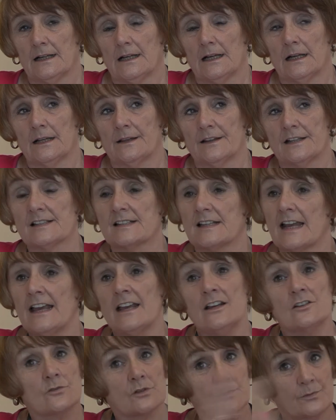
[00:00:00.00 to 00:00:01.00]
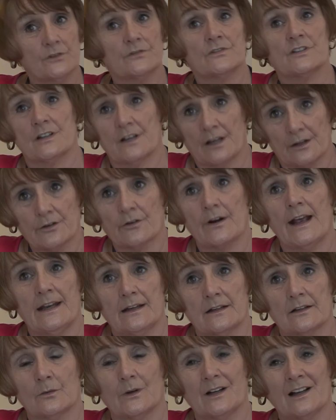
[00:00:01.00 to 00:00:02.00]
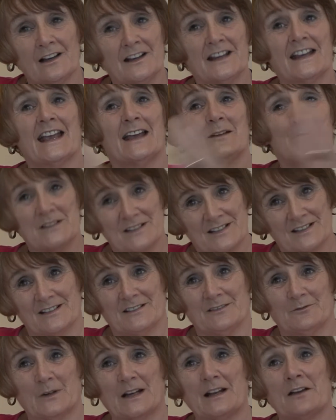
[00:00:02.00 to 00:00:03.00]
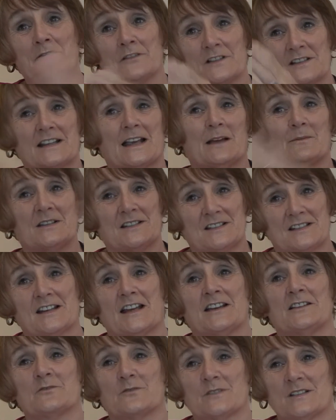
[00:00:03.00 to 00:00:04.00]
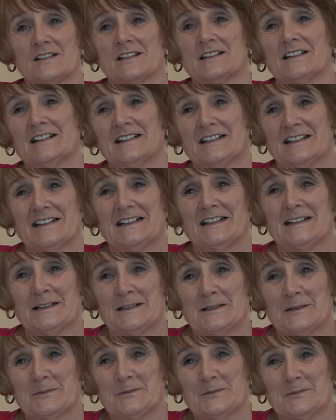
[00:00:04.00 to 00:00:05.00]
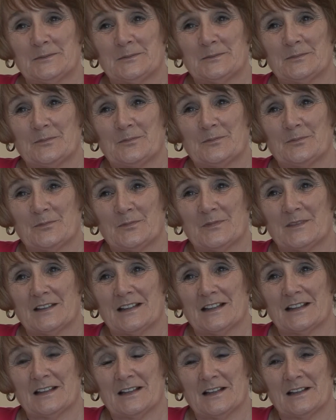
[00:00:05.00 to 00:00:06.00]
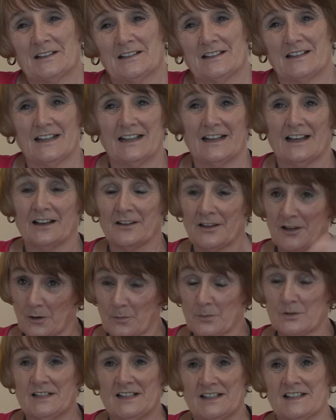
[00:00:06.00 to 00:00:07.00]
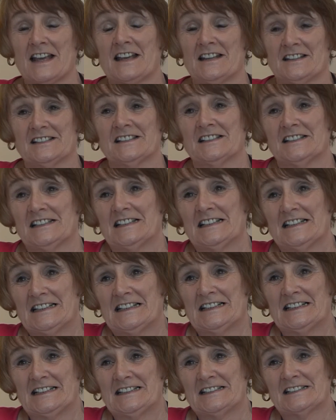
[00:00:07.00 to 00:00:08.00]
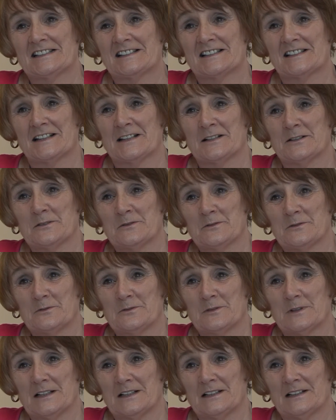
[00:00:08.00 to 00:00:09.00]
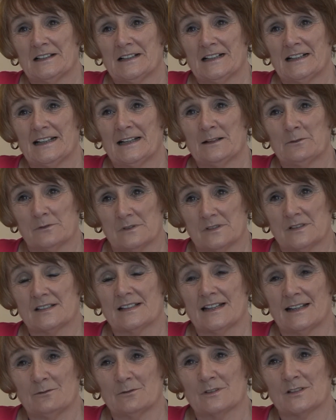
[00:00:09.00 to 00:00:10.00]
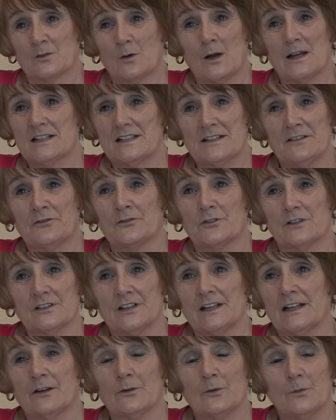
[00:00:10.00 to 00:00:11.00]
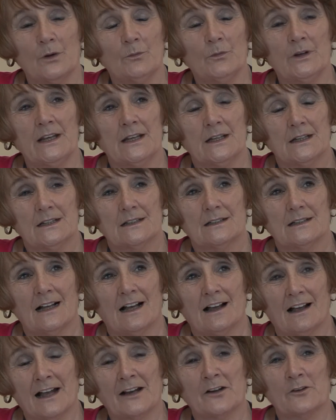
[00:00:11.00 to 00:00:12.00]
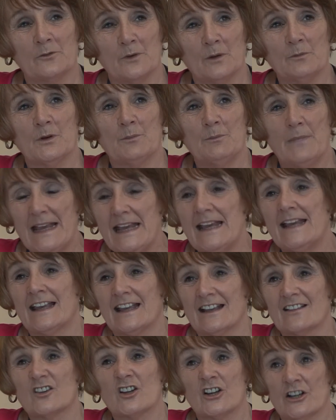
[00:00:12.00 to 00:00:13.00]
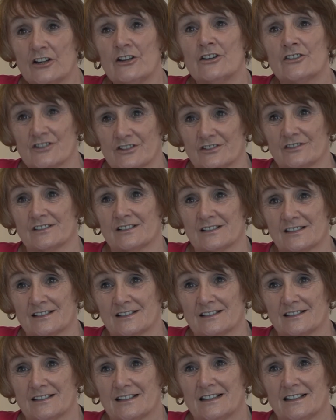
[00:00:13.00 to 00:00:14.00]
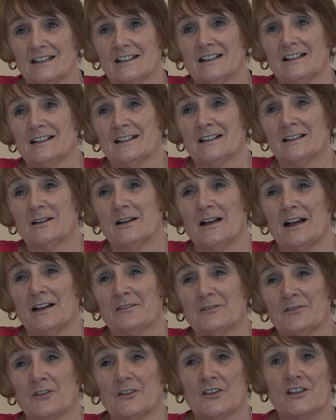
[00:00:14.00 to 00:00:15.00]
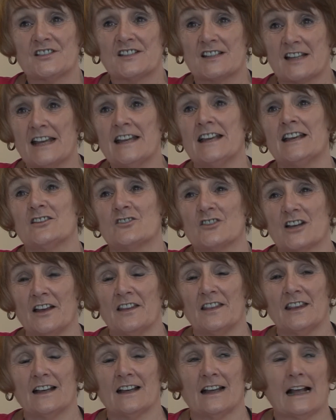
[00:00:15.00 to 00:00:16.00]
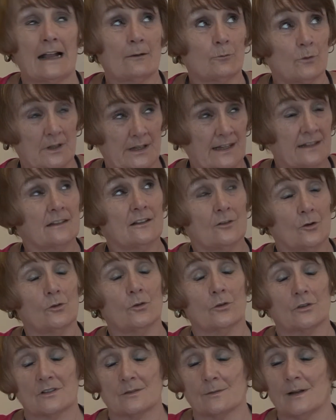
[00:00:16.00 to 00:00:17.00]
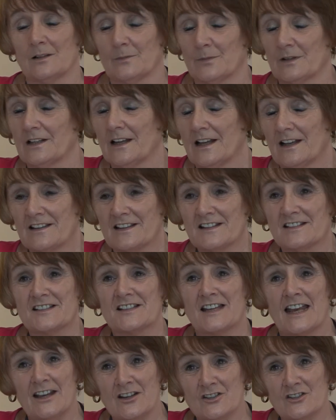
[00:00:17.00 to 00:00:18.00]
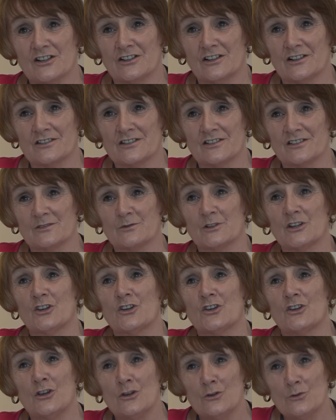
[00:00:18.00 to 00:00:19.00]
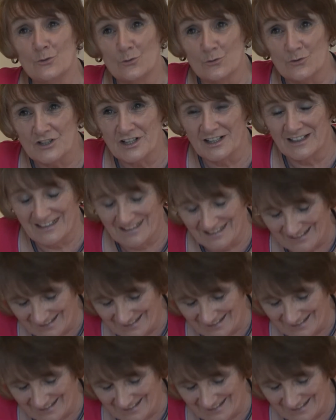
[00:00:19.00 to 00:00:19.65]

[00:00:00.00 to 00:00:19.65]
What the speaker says: And the stage was moved to the other end. When I came, when I first came, the stage was at the opposite end. And so it was quite different, you know. When I can remember making the curtains for the stage, and the hall as well. But the stage curtains were huge,